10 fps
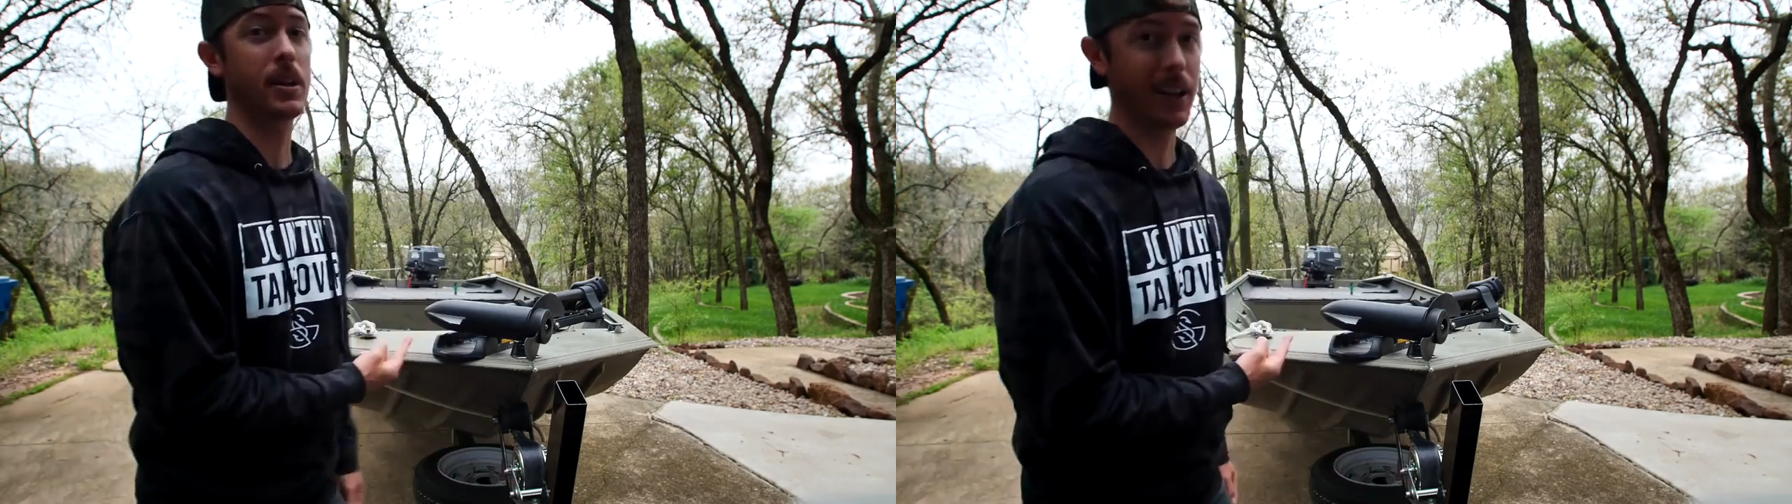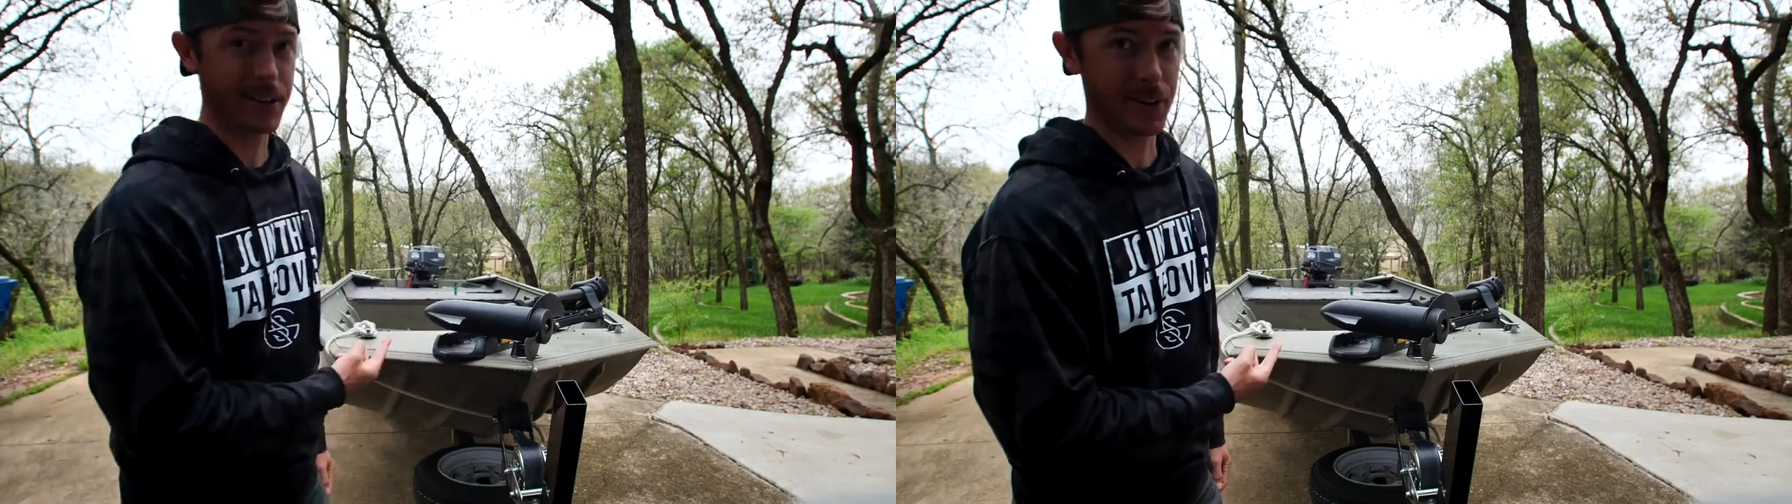
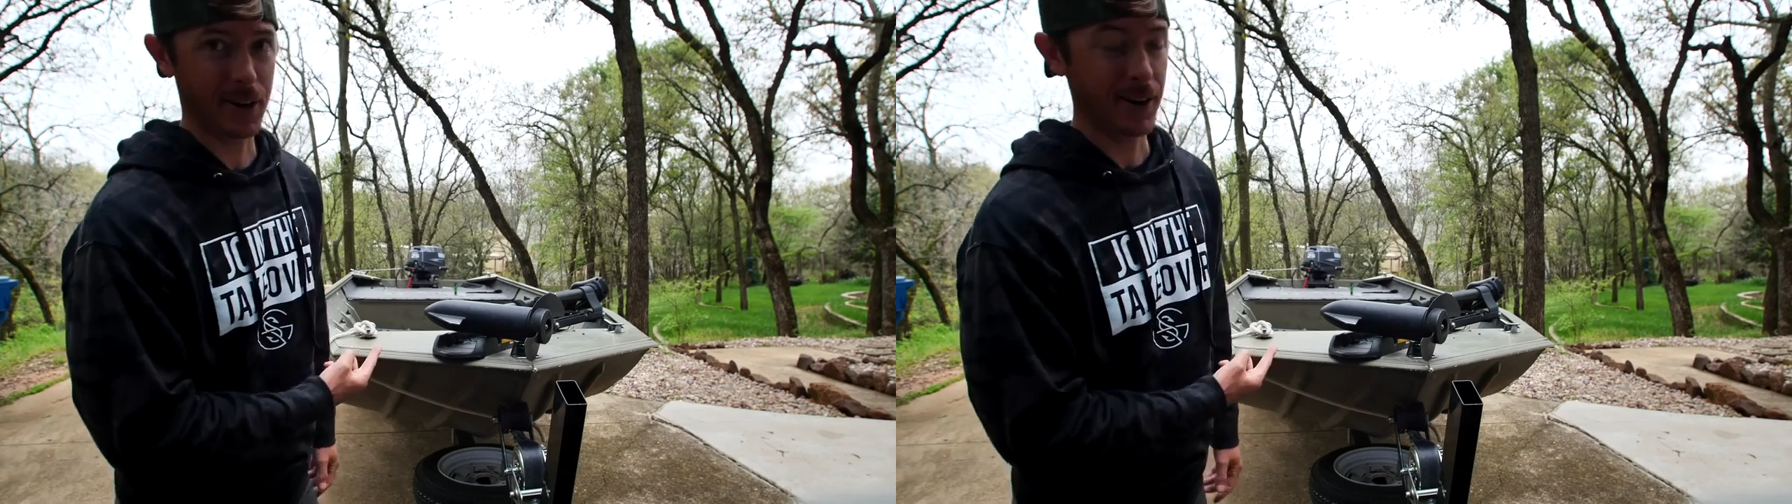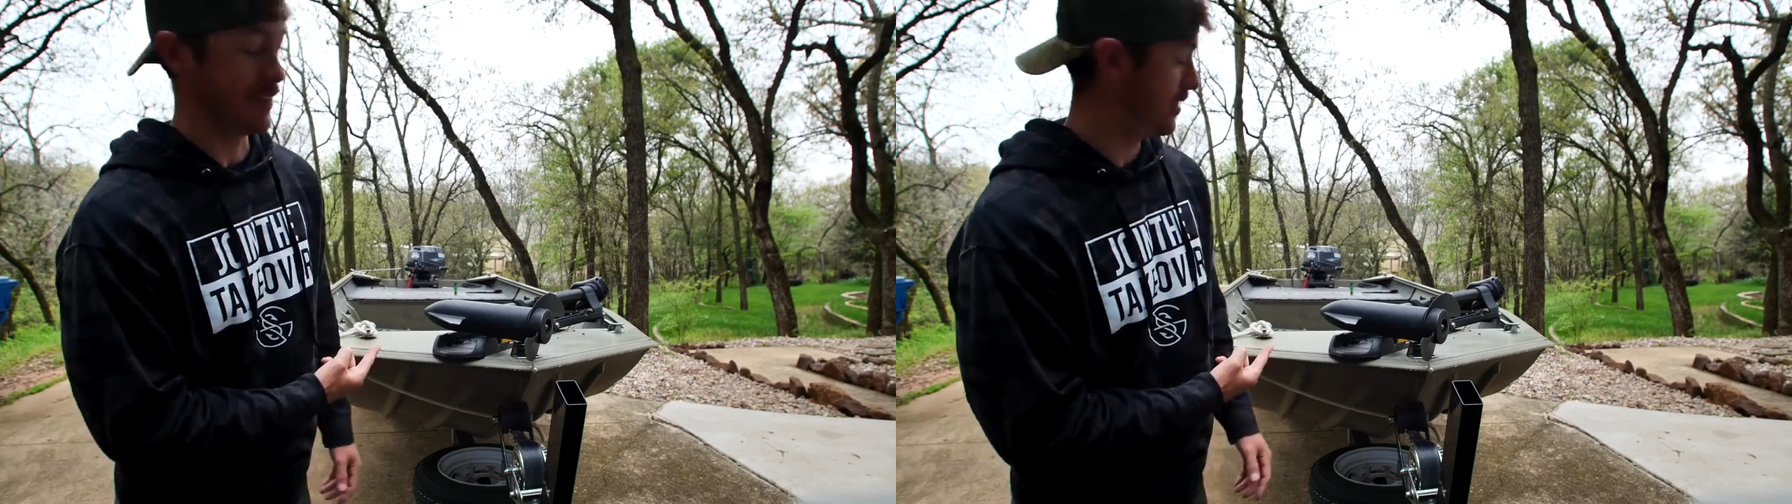
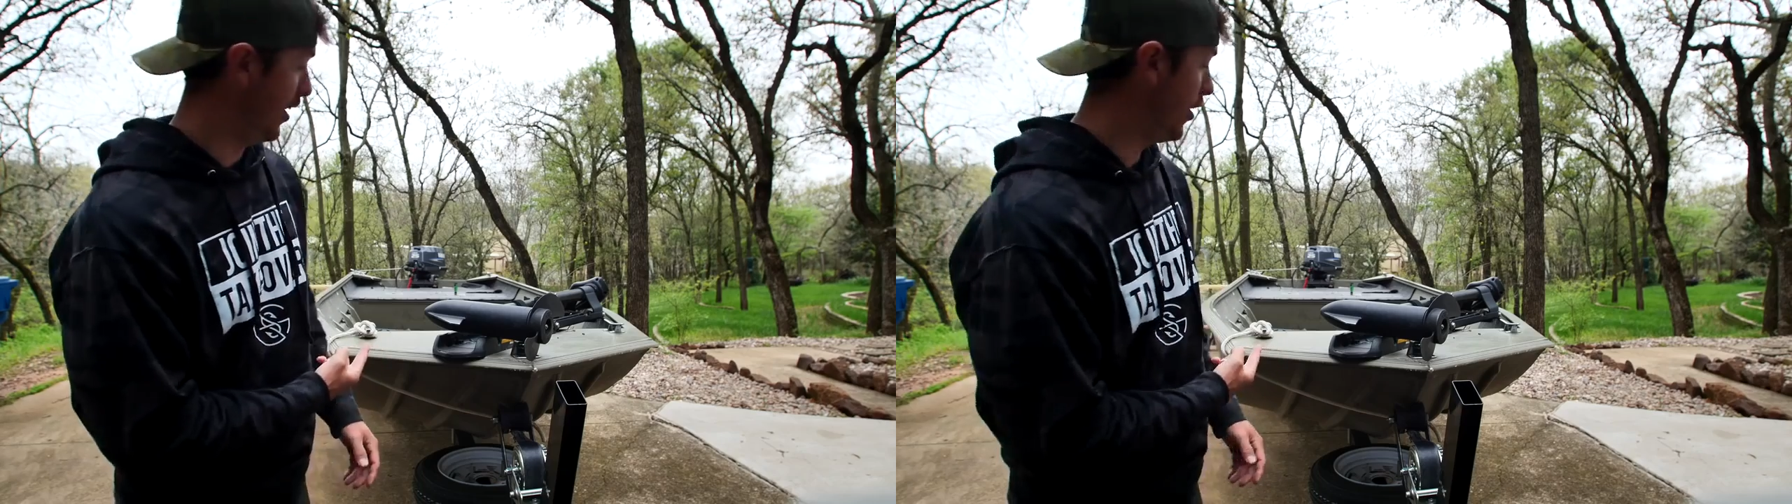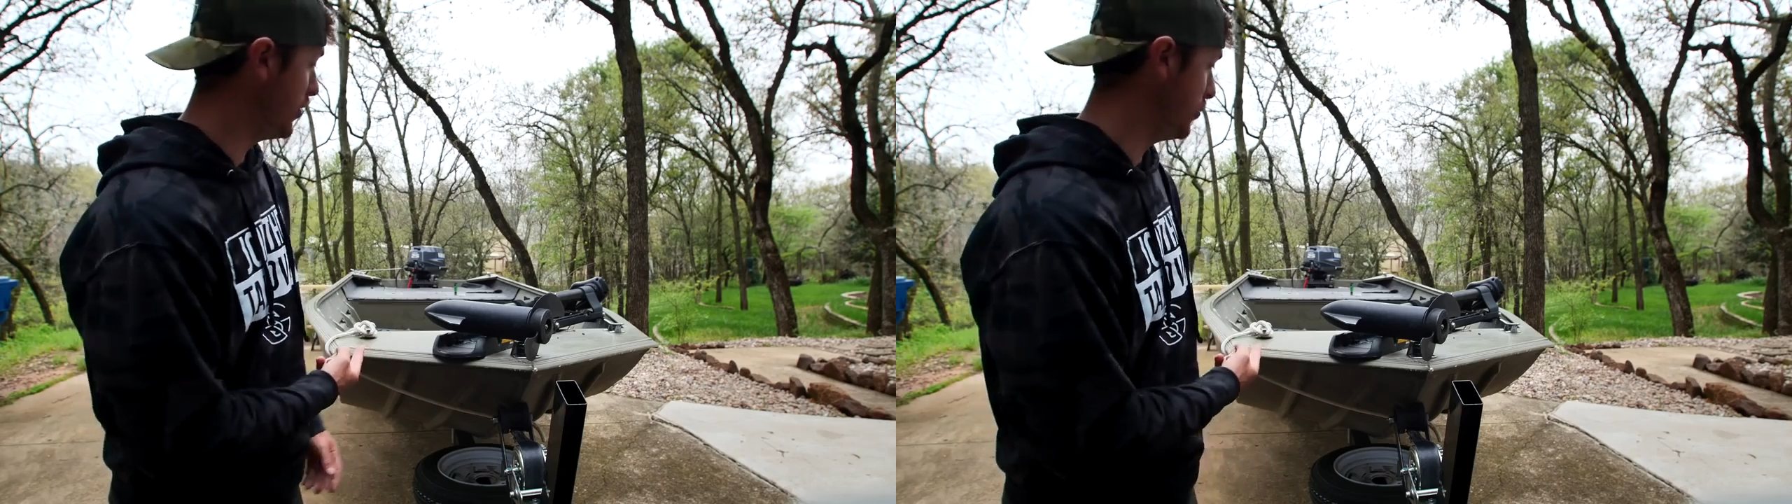collector
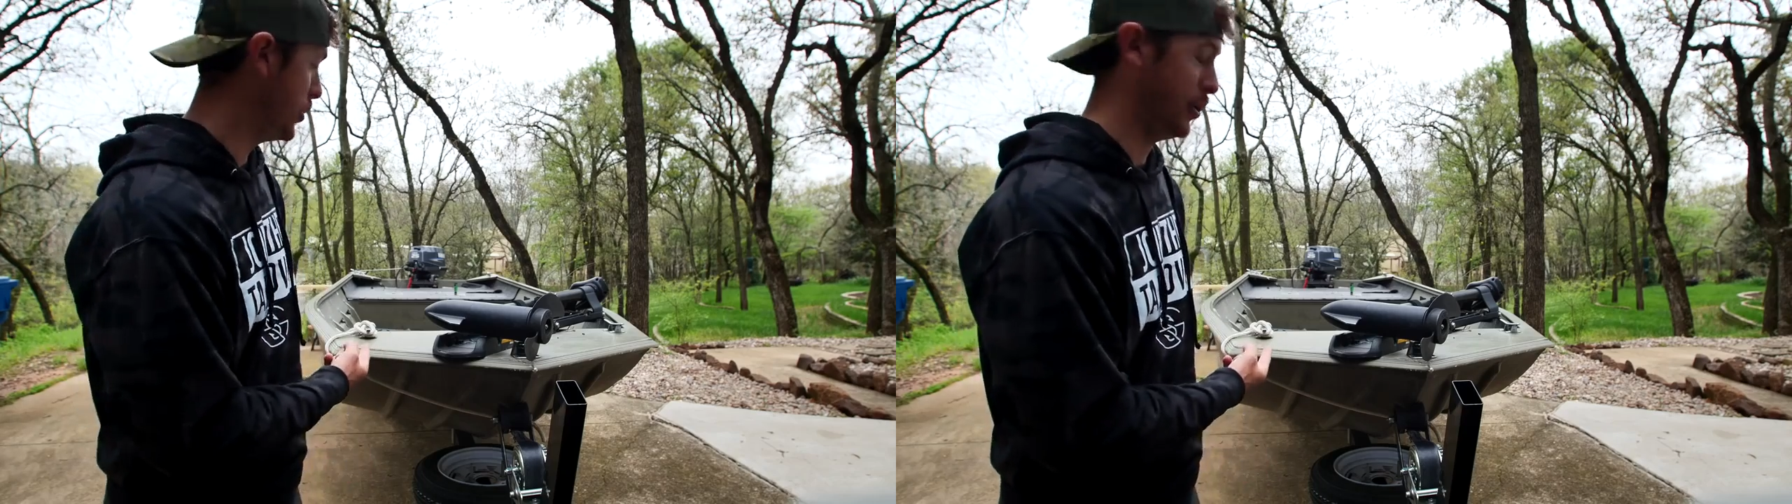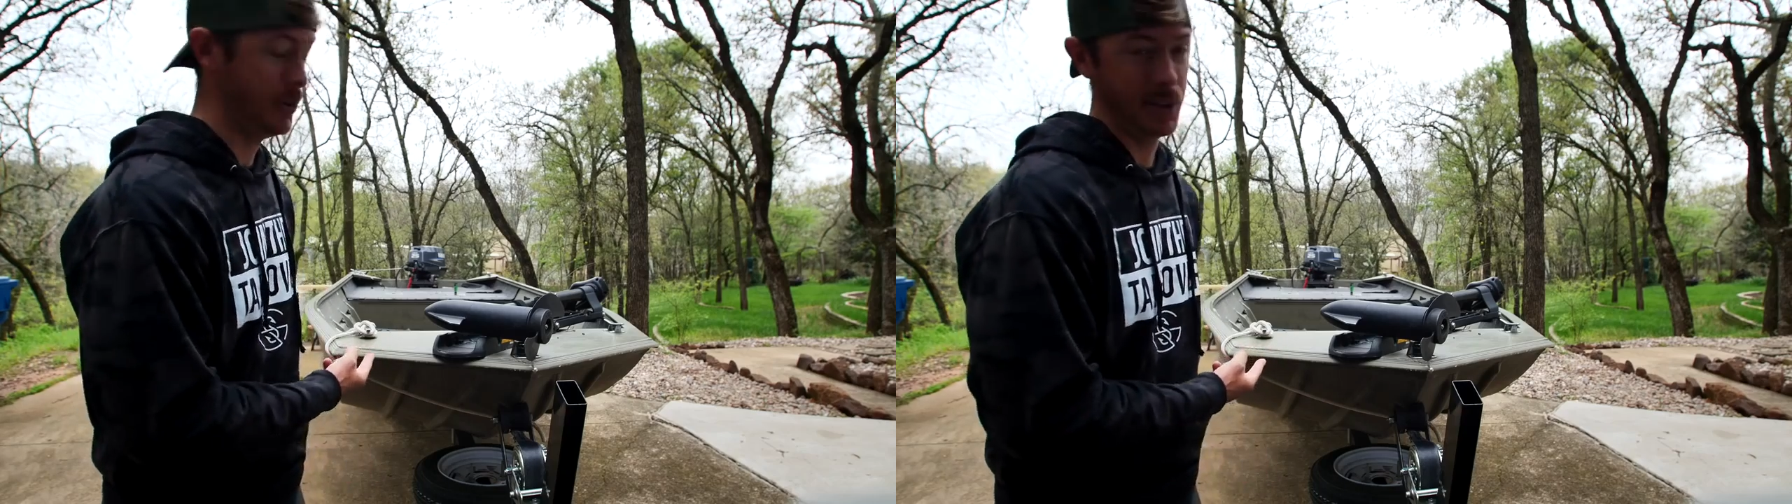on the
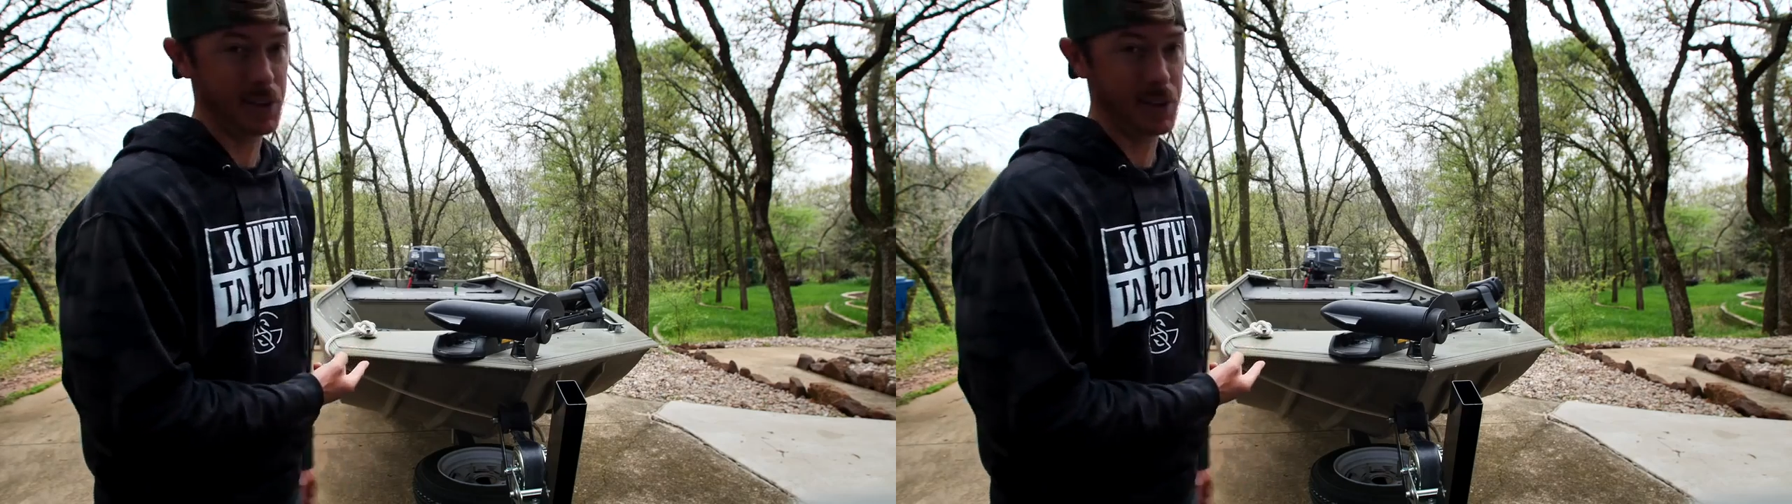road.